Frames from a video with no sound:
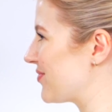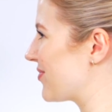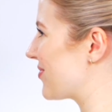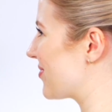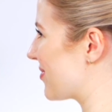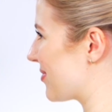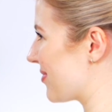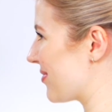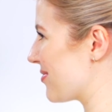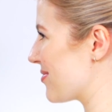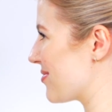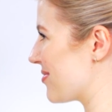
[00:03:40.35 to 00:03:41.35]

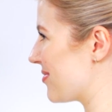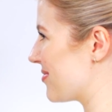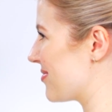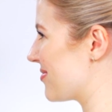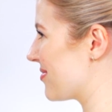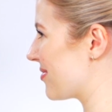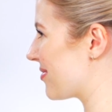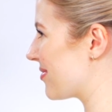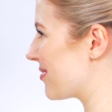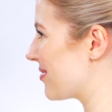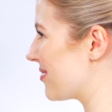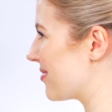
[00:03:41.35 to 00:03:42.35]

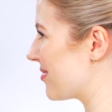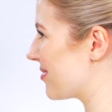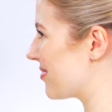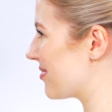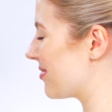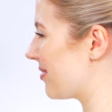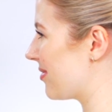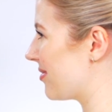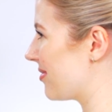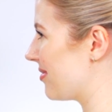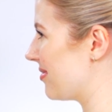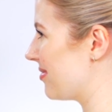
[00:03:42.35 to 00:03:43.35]

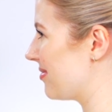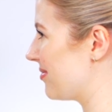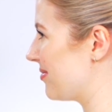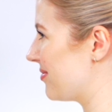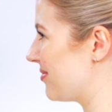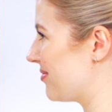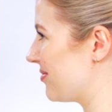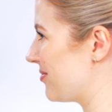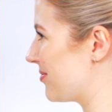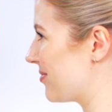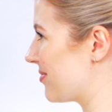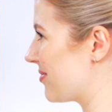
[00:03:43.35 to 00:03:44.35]

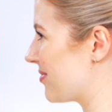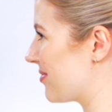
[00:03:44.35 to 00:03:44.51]
Nothing is said.